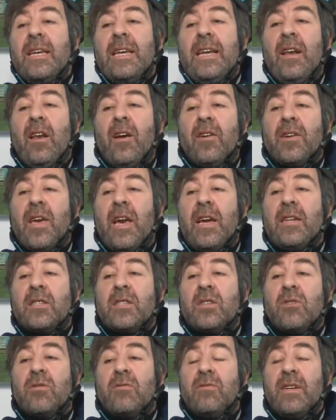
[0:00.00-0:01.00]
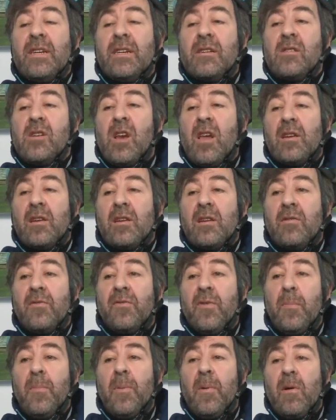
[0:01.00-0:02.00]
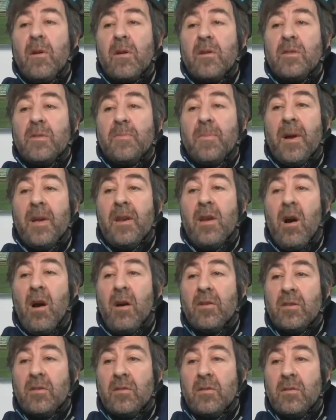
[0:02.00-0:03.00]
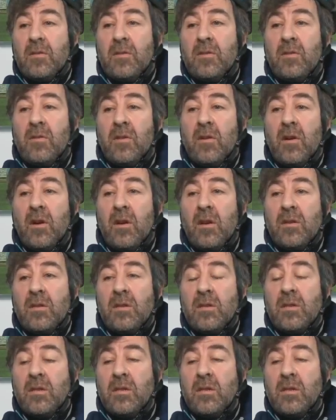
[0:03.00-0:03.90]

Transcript: elongate his career like footballers by not well, doing was, Ireland.